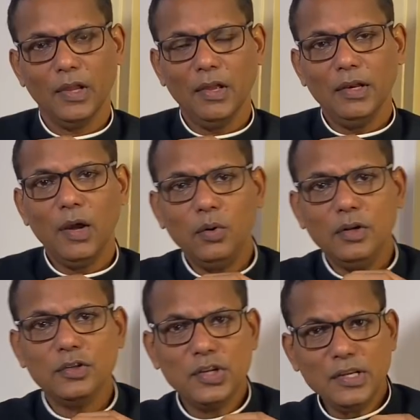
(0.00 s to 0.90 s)
Now,
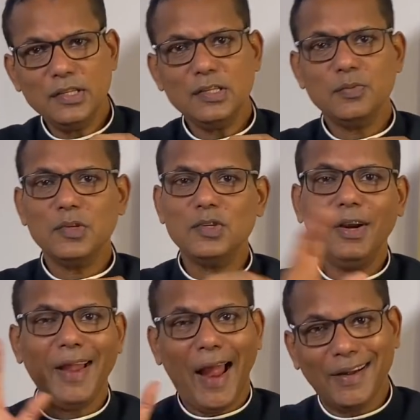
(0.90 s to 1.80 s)
Jesus was
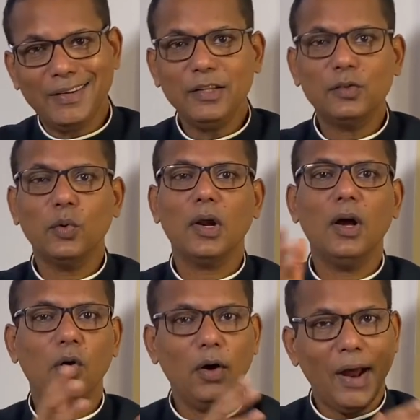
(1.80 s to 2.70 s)
not anti Torah
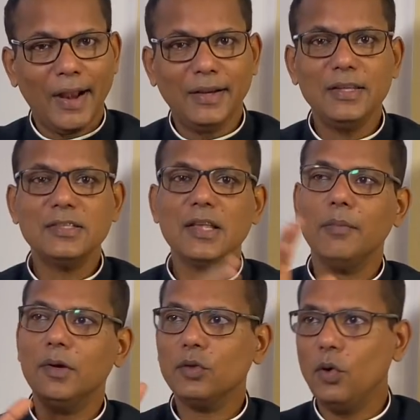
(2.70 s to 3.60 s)
or anti
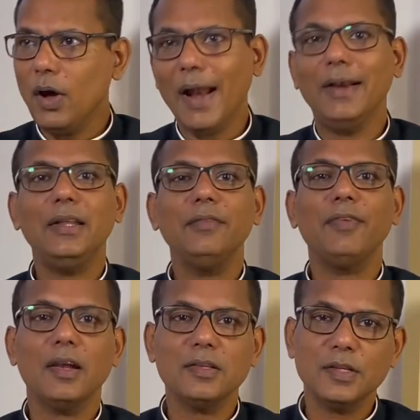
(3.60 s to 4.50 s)
Sabbath or anti
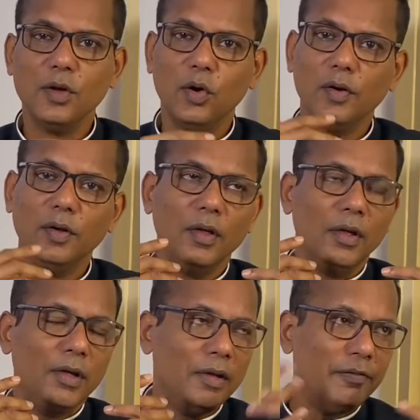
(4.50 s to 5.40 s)
Pharisee, or
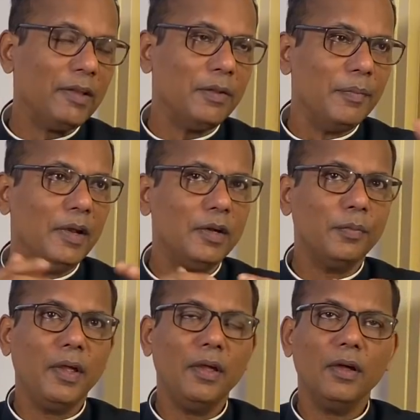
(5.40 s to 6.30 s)
in fact, the minute
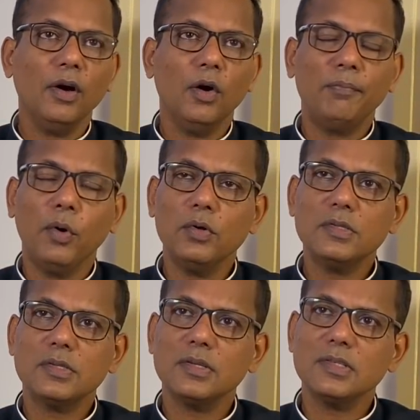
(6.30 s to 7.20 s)
we
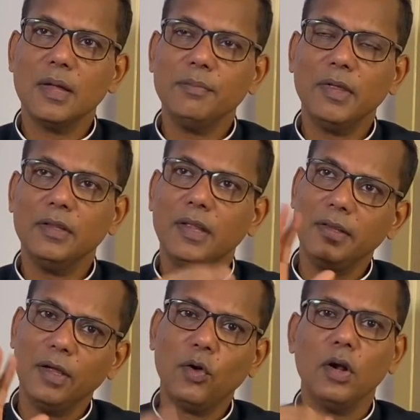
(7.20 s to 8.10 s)
oppose something, then
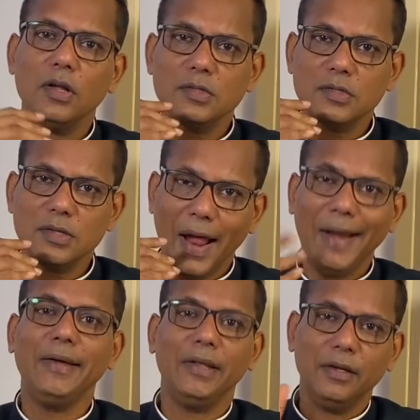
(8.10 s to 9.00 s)
they call us
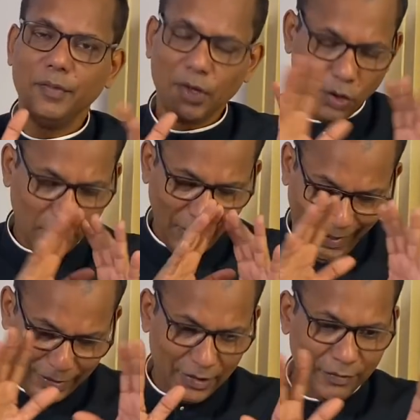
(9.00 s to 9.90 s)
anti. We are not
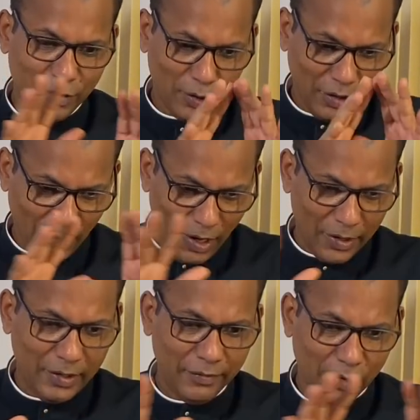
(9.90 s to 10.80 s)
anti, we are not
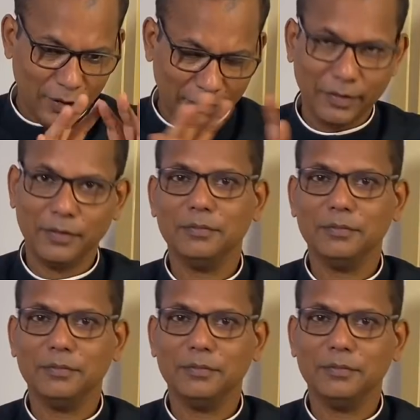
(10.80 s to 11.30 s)
anti, we are nothing.